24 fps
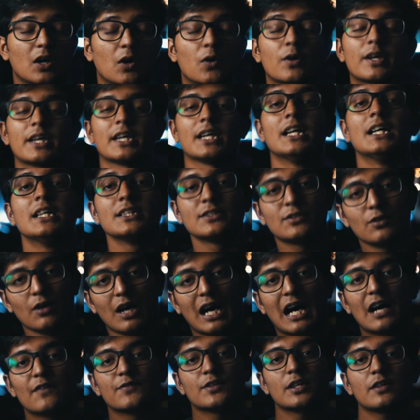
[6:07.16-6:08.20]
Okay, so
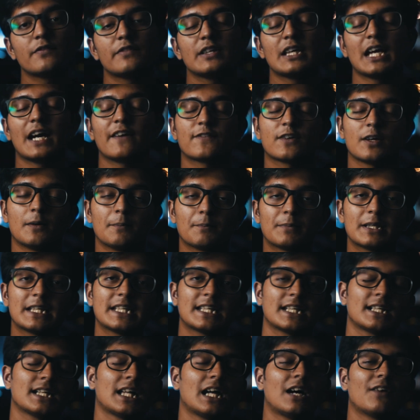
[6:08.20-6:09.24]
after we have
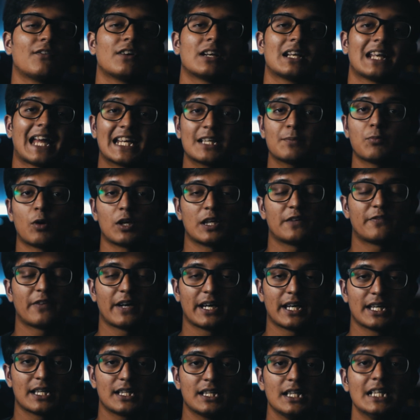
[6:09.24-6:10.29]
completed our light
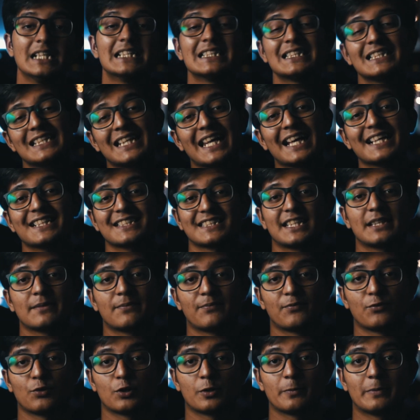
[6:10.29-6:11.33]
modifier, the next
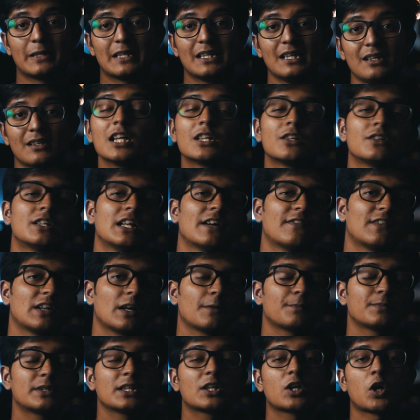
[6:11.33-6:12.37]
step would be to
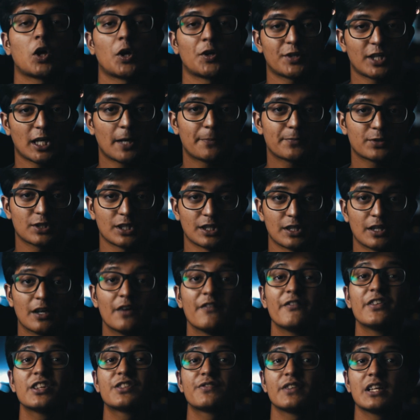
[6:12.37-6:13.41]
develop the contraption
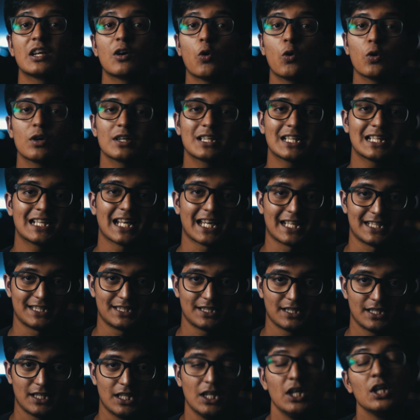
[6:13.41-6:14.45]
which will hold the
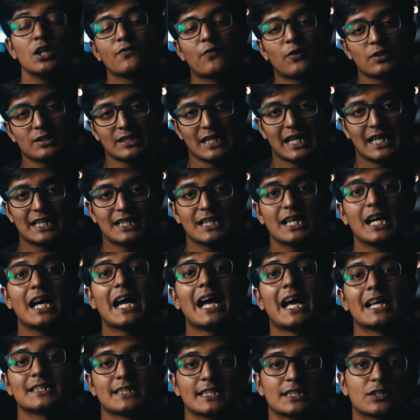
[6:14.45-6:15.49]
light. For that,
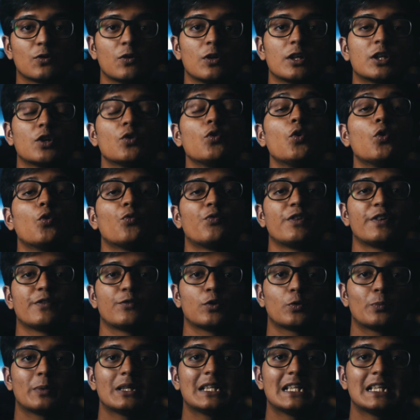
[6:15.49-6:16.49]
as I told you, we would be